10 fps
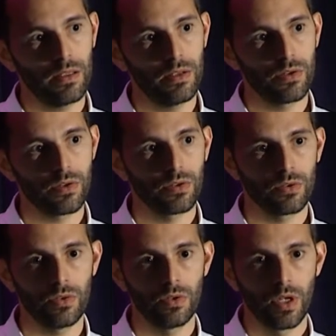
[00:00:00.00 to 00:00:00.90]
used
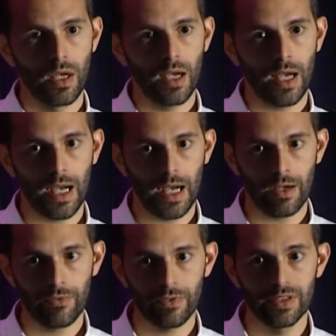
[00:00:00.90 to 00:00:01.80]
to
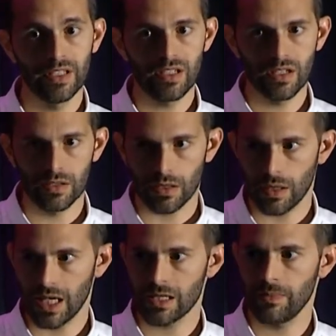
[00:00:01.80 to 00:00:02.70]
have
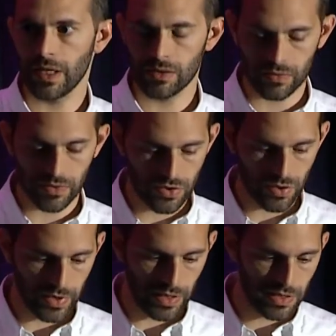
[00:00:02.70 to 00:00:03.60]
digital as part of the
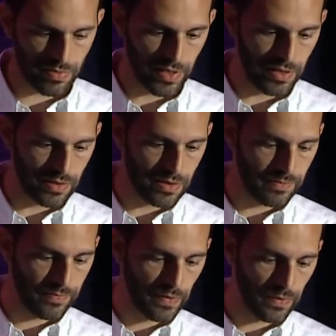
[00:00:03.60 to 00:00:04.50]
shopping experience
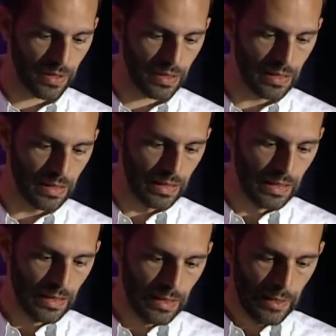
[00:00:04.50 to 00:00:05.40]
okay?
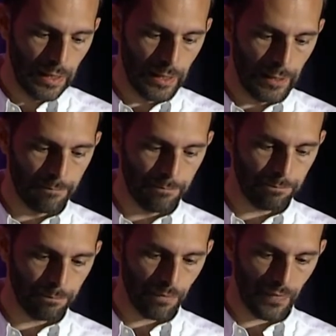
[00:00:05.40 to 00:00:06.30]

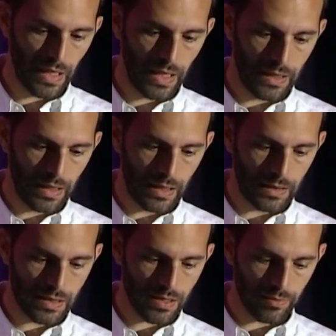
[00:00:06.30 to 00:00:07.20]
Um, and, and
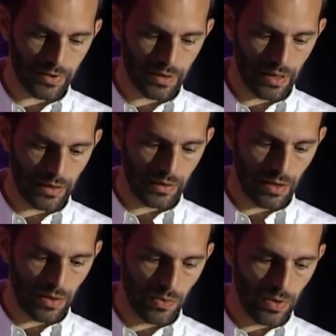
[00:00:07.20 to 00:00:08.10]
this is something that
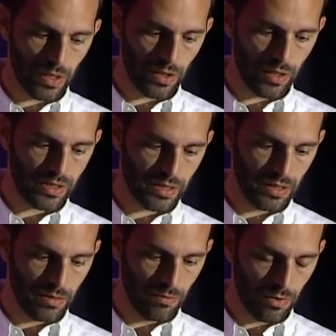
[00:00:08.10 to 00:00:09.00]
we are going to
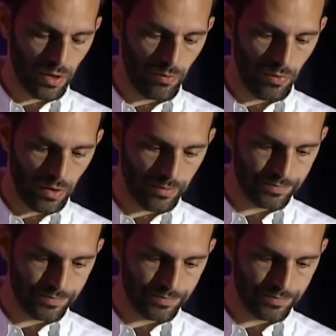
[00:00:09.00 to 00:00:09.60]
see more and more.